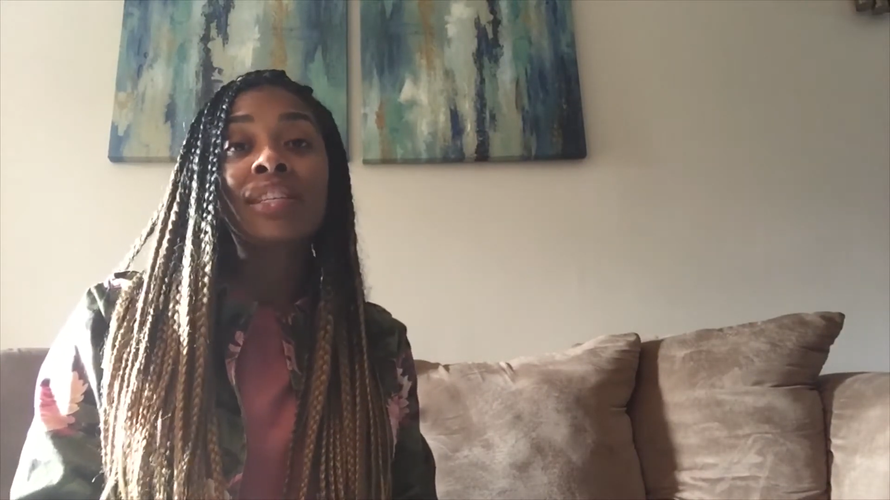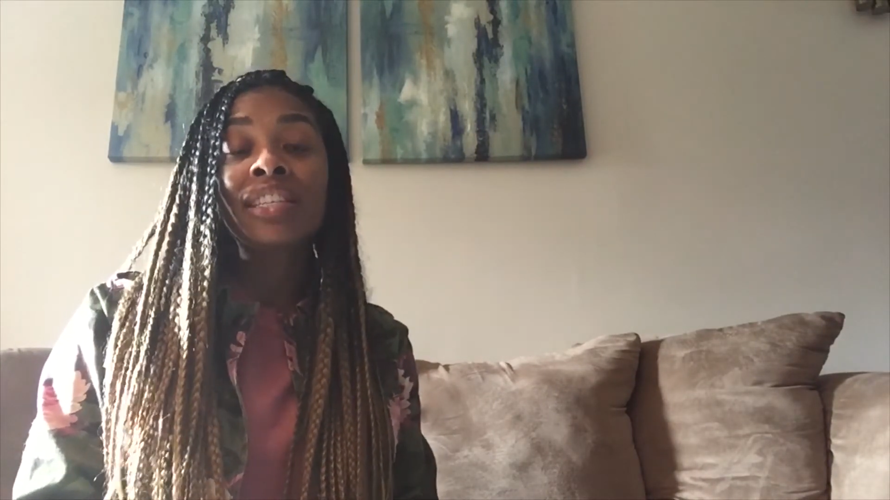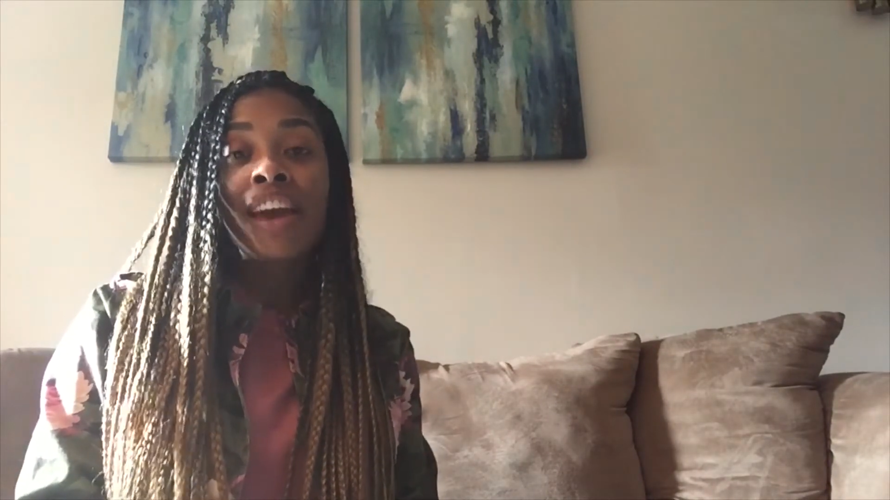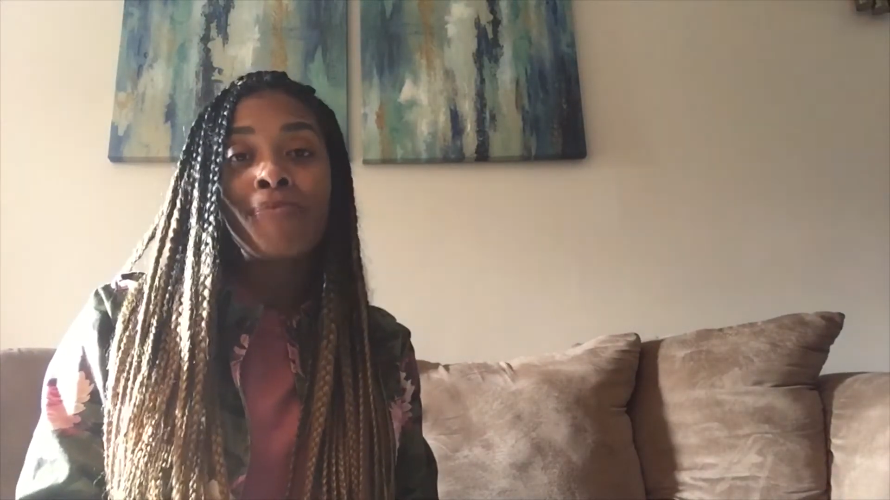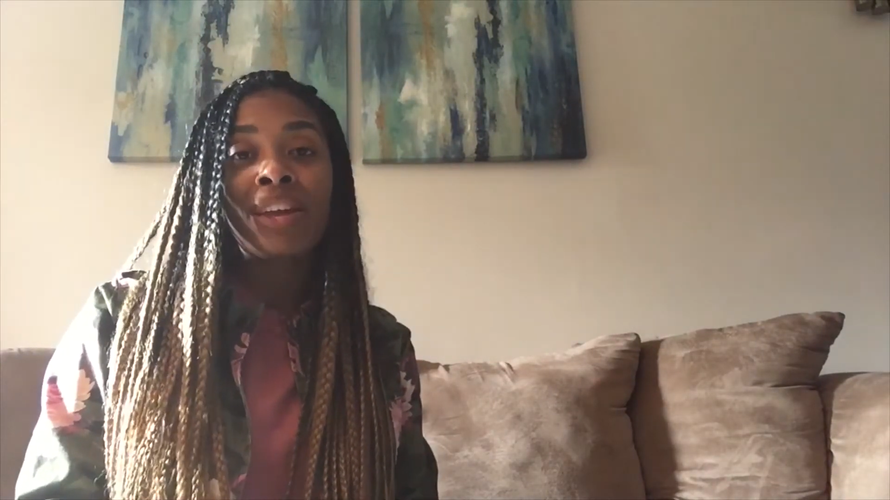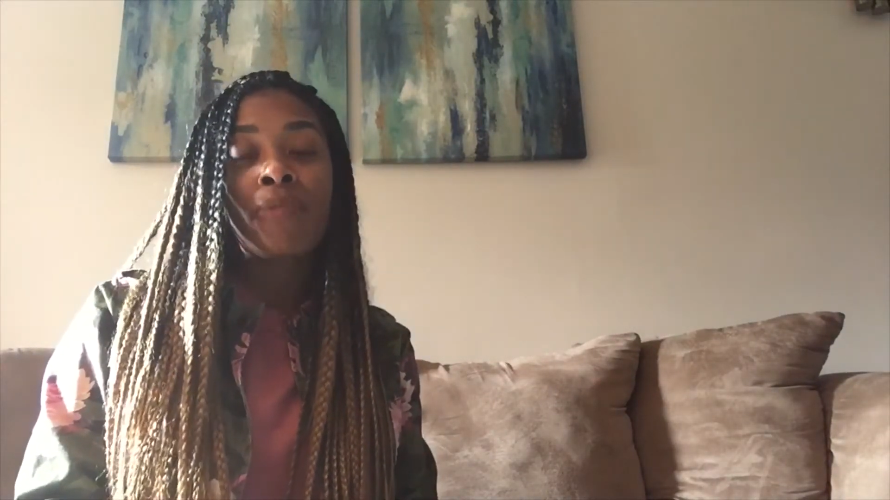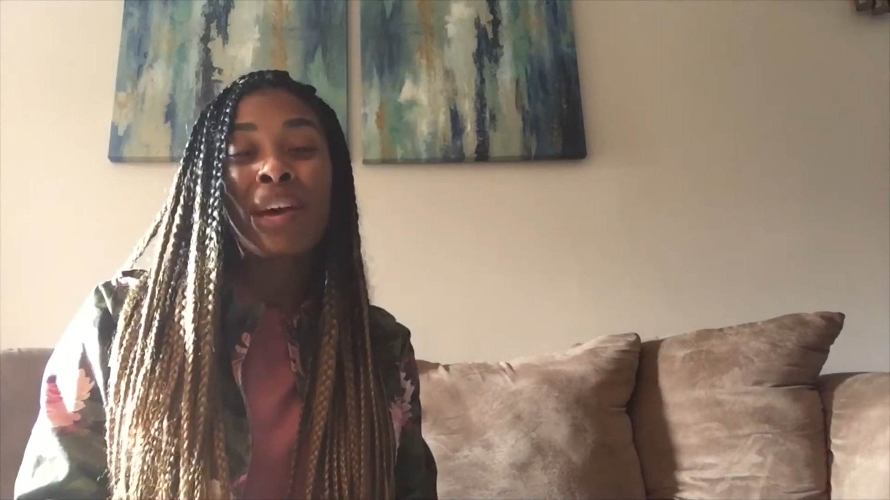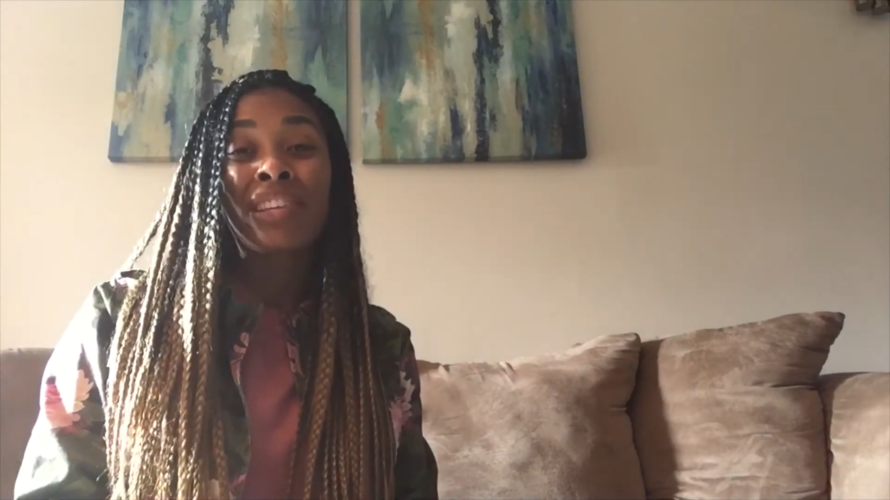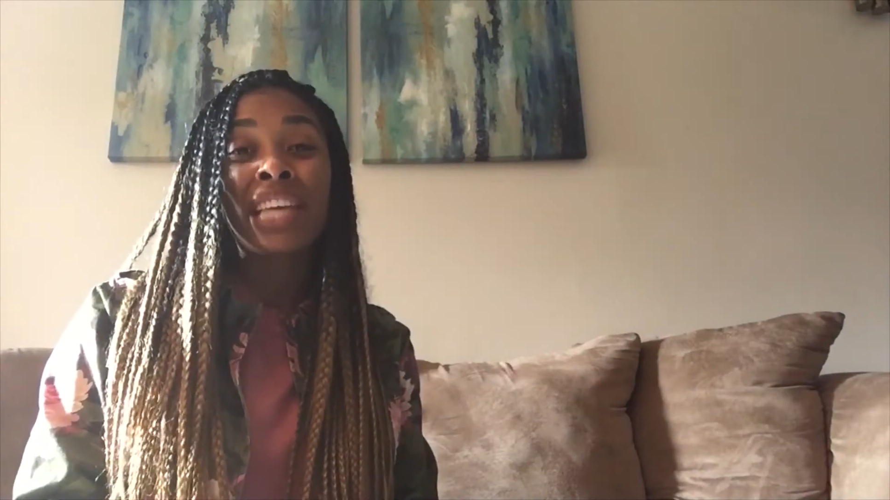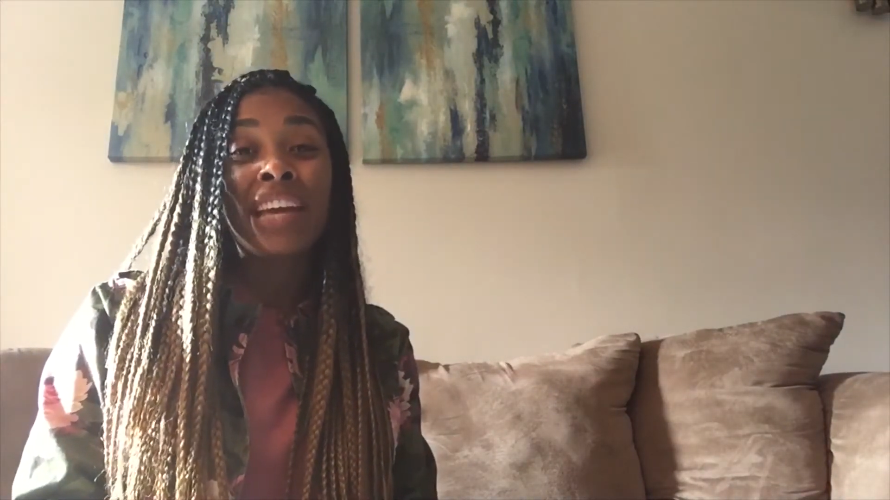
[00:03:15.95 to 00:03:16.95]
10-minute
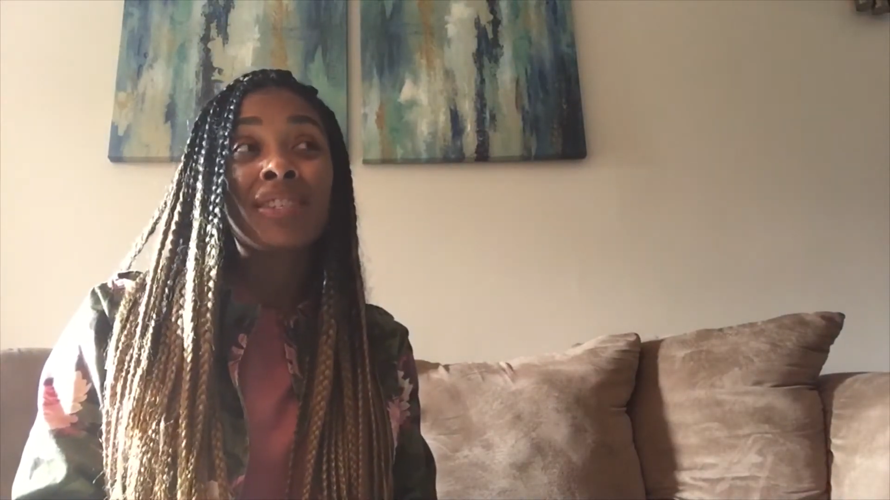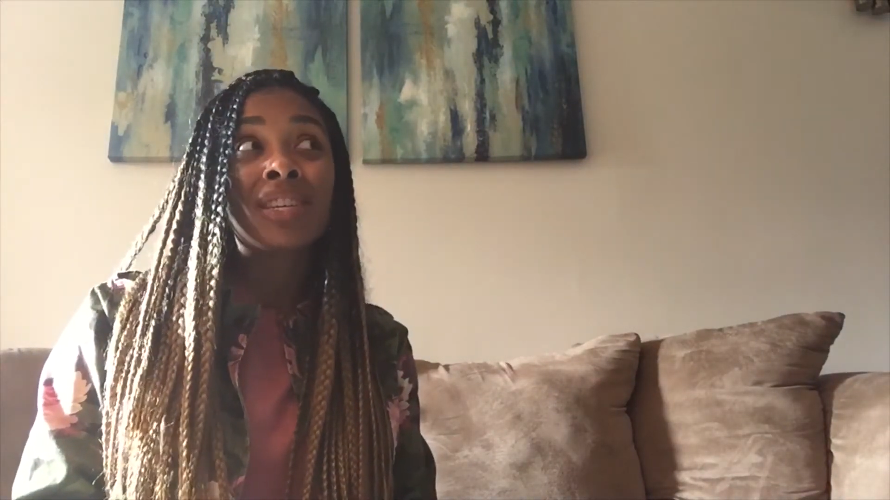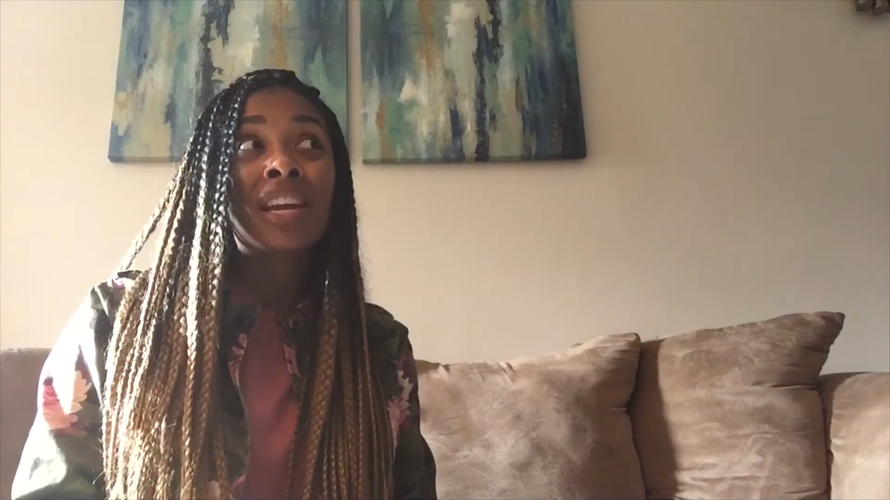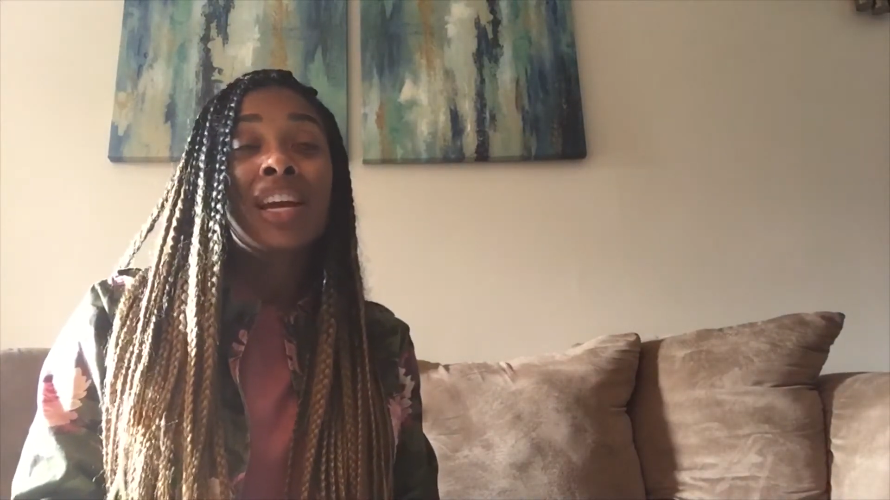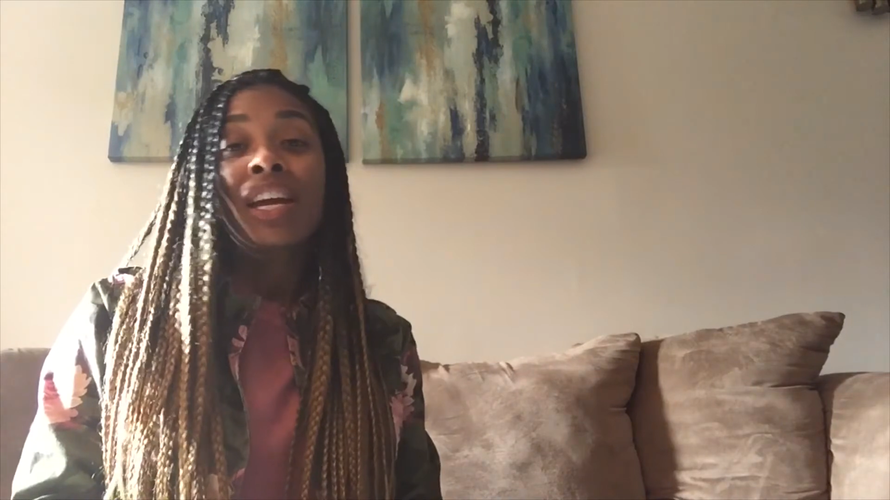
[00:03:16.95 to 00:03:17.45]
meditation.